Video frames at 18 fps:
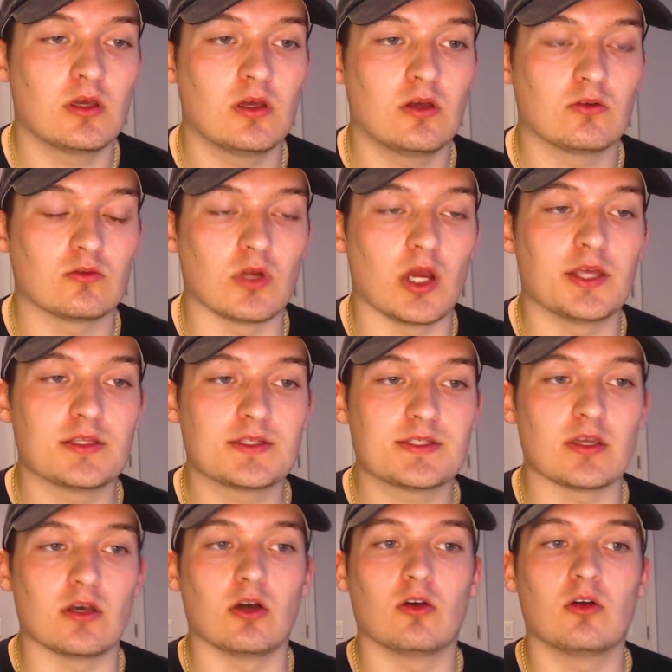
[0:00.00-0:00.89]
right?
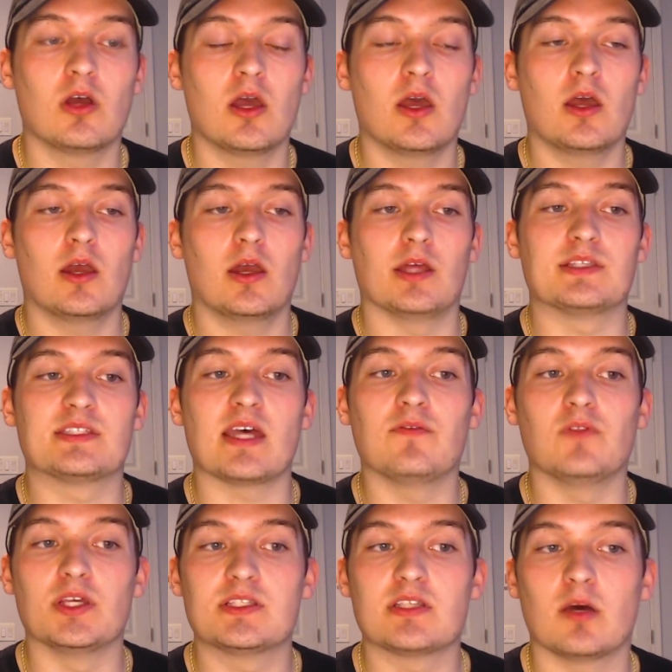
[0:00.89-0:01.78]
So it's
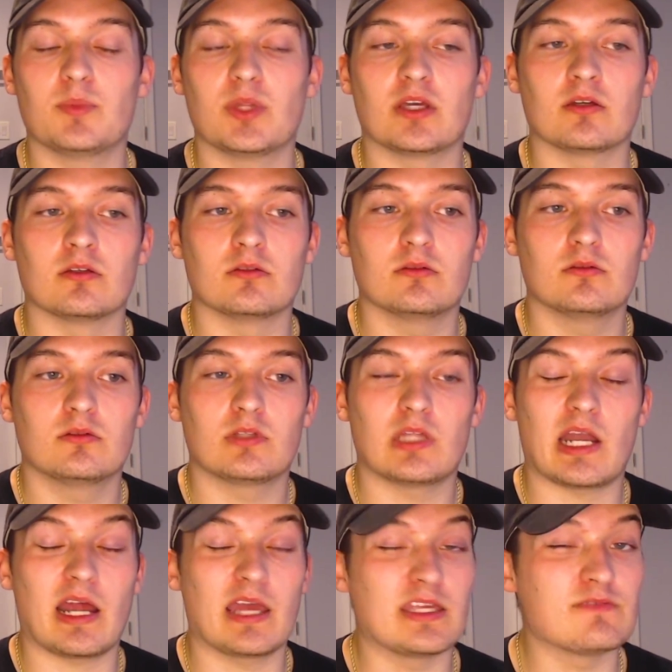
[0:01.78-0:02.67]
definitely something
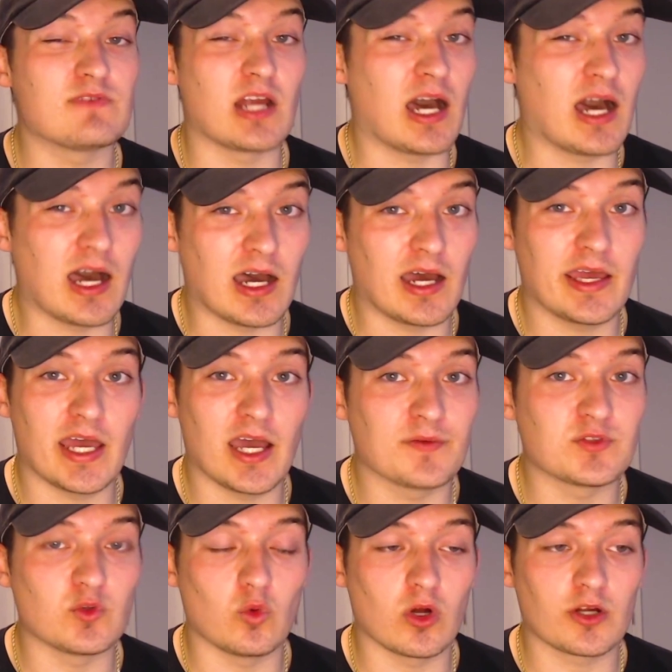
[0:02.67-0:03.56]
that even I have
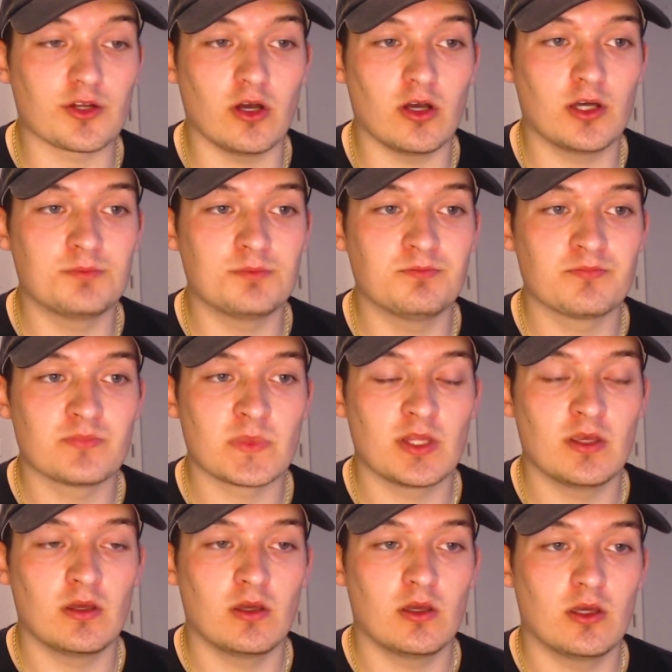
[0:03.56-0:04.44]
to work on
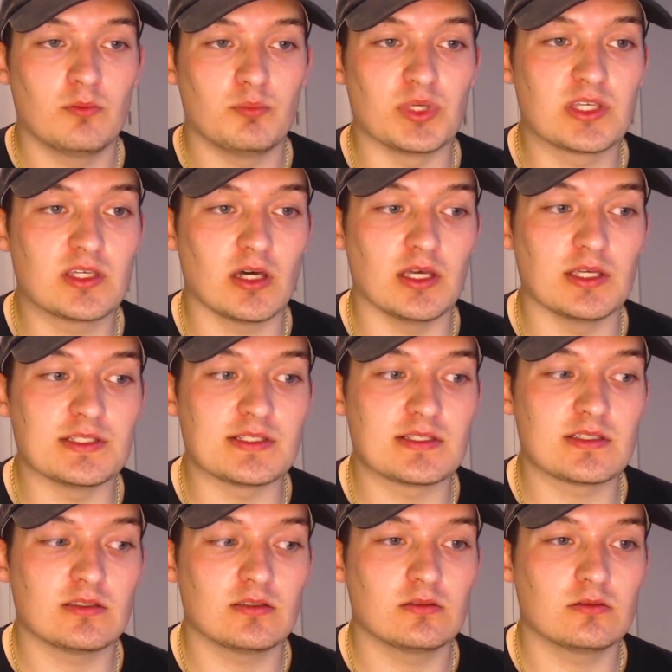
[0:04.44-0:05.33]

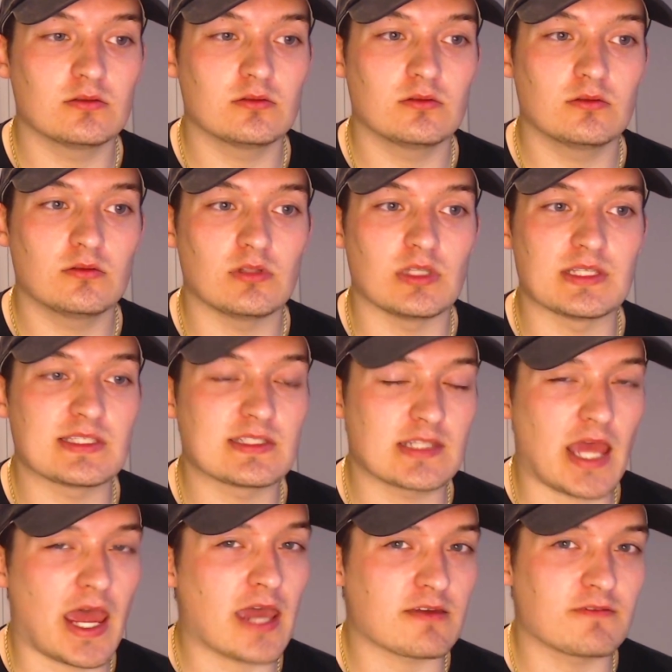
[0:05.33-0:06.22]
because the
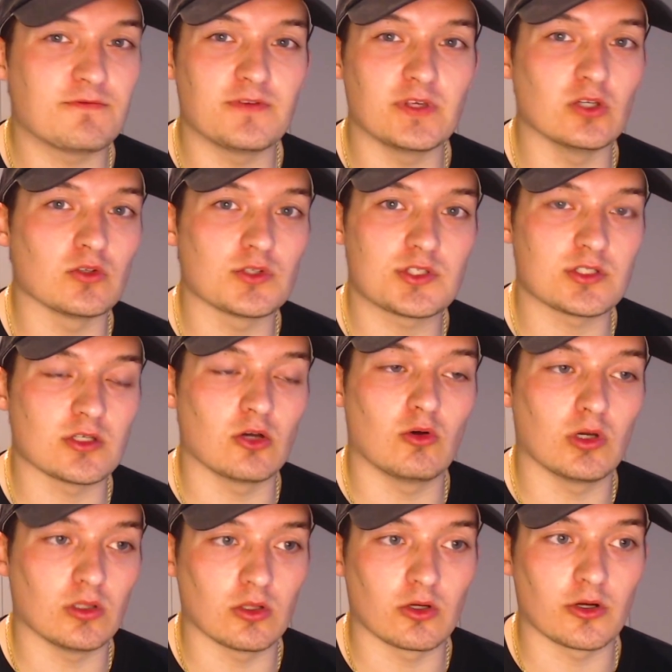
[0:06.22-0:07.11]
stack feels so
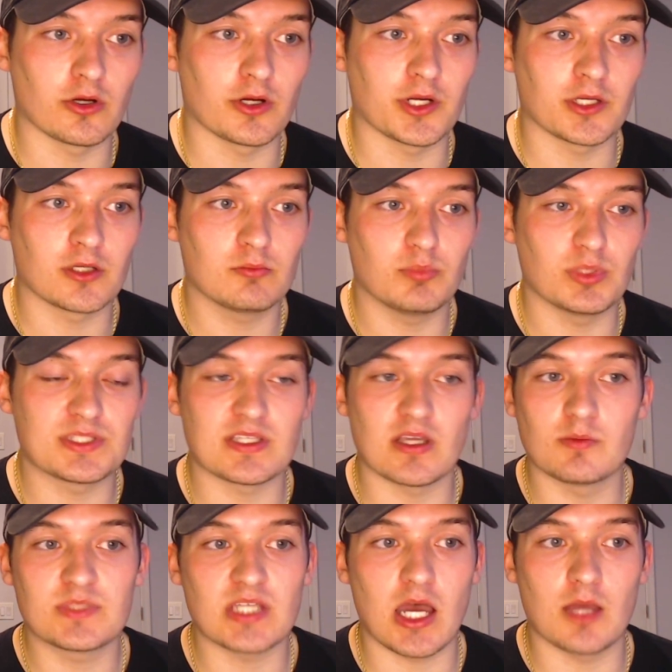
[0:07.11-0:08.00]
alluring. But
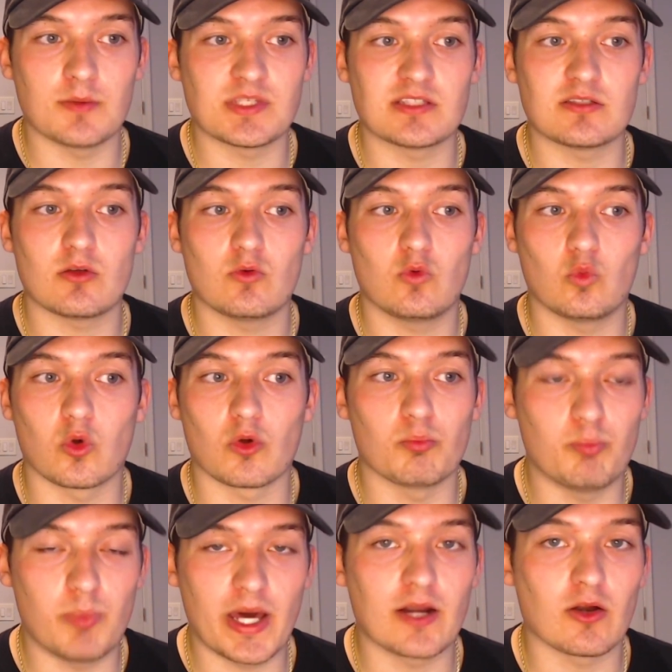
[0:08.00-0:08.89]
sometimes we're
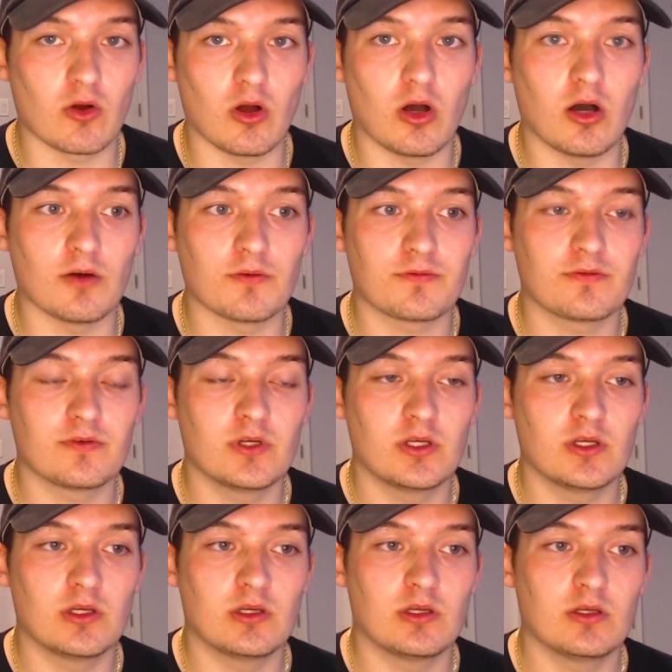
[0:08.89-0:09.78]
better off
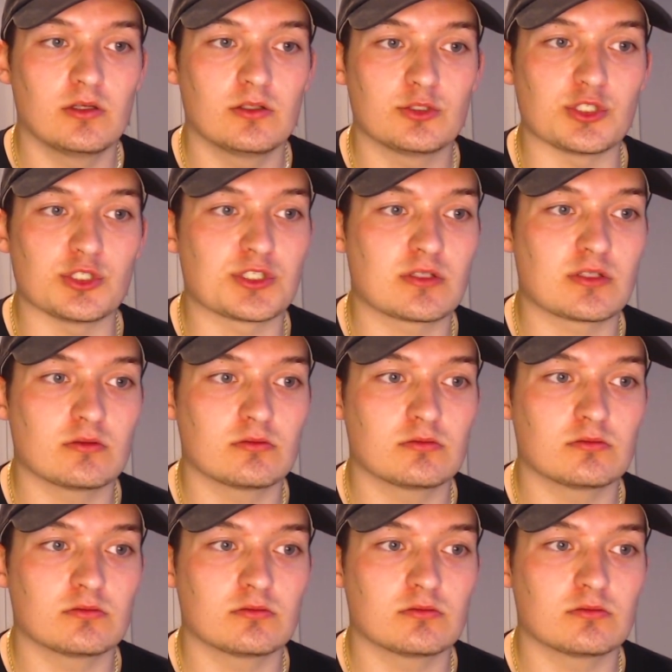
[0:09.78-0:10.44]
just,